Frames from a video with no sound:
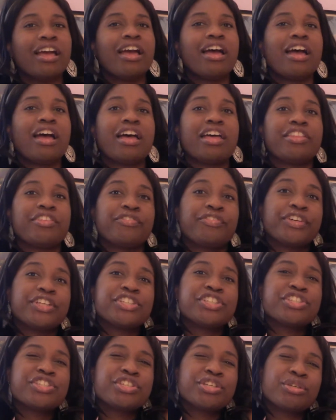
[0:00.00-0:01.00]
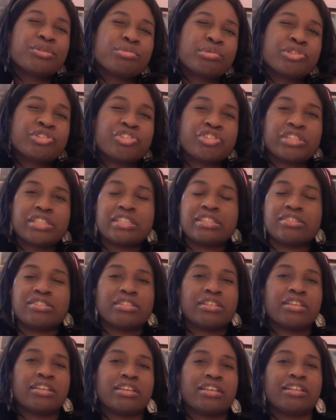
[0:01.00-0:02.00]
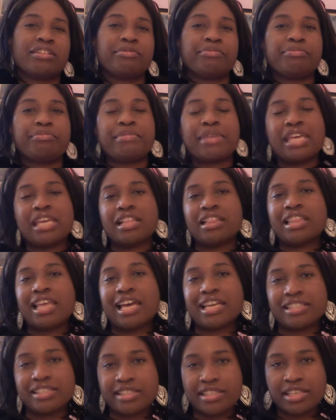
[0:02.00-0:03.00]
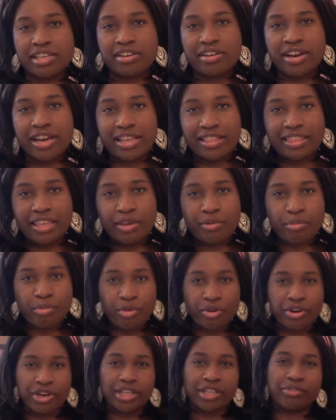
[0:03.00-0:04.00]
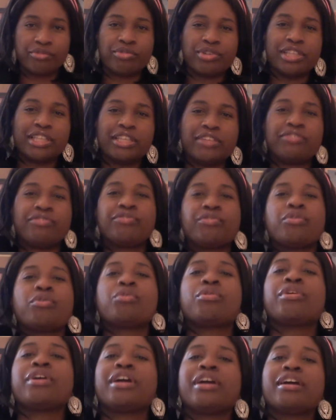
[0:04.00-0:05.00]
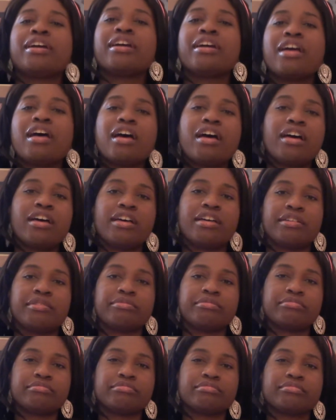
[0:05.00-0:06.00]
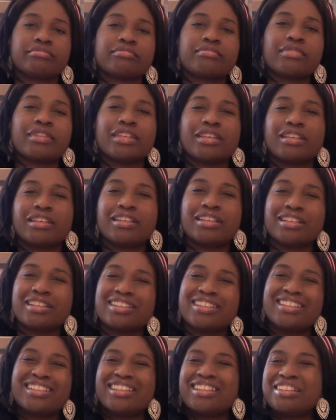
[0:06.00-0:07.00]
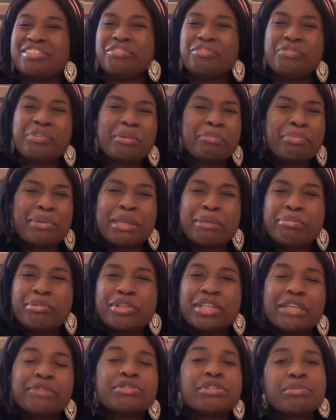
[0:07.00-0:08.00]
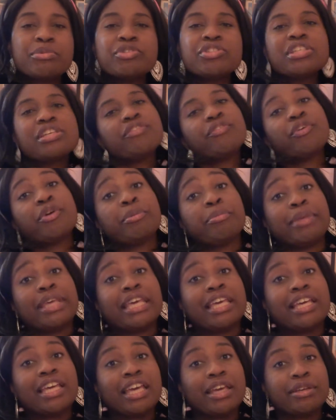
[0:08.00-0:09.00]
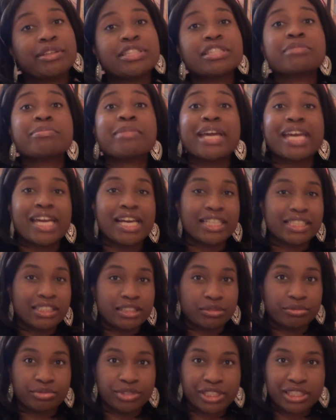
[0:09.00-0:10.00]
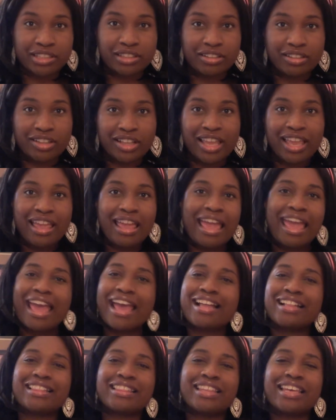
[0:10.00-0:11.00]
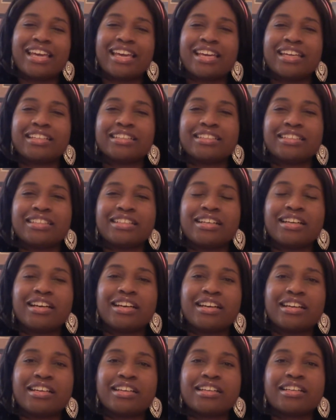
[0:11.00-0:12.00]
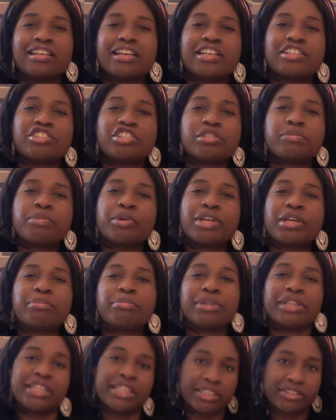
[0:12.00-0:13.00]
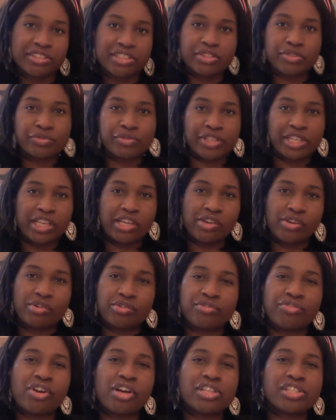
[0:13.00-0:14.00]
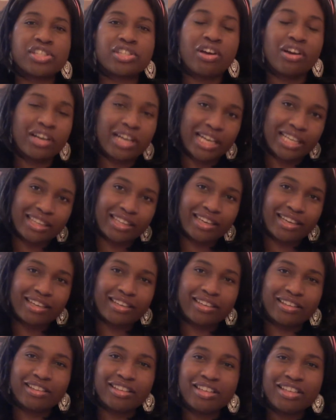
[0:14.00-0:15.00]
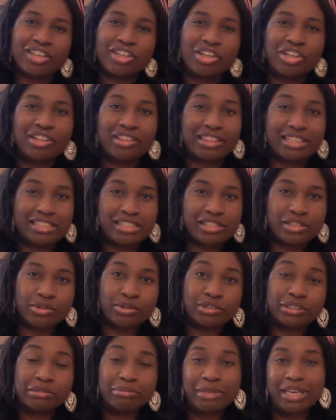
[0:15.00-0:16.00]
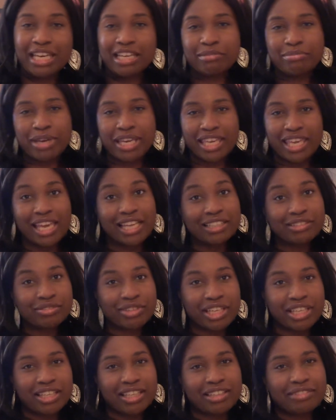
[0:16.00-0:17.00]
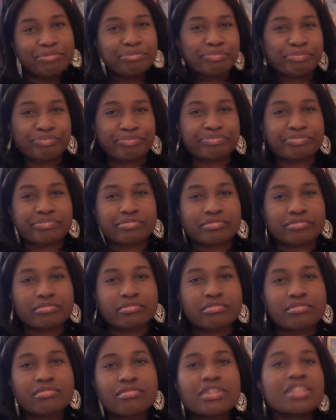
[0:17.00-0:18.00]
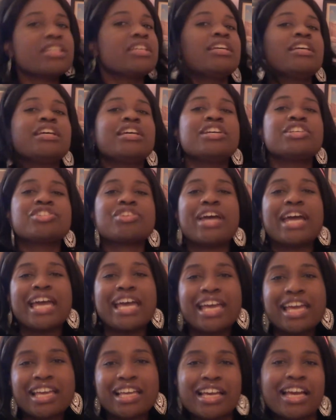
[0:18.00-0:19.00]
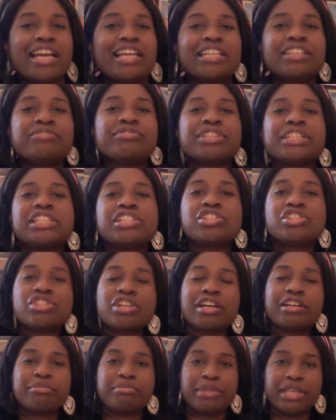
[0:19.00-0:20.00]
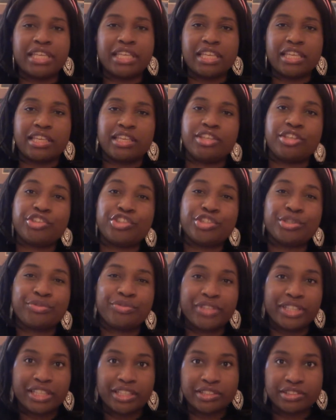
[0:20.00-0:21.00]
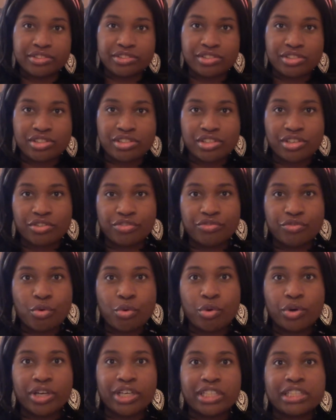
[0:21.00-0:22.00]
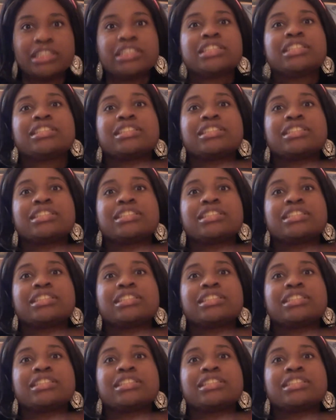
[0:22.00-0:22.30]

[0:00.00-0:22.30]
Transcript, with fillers: Uh, the first two were just made last year and they weren't really for um, for people. It was mostly for me. It's my acting reel, and then uh, I just put up a lyrics video for a song I like called This Old Man by Kenny Rankin. So I had I didn't really start making YouTube videos for